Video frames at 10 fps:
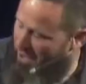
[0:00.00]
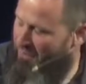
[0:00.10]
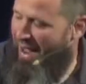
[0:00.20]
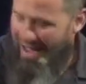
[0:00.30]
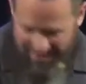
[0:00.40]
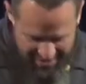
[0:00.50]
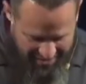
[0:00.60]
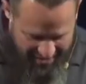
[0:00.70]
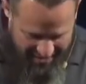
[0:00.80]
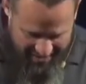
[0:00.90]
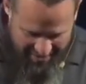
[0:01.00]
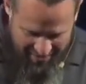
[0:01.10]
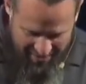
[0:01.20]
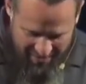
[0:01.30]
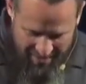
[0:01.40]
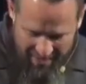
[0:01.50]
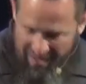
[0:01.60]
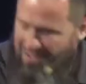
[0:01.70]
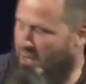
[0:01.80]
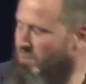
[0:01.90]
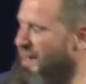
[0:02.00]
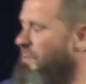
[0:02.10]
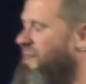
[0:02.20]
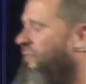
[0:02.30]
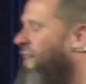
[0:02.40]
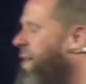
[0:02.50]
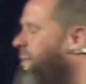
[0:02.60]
I love to isolate. Sometimes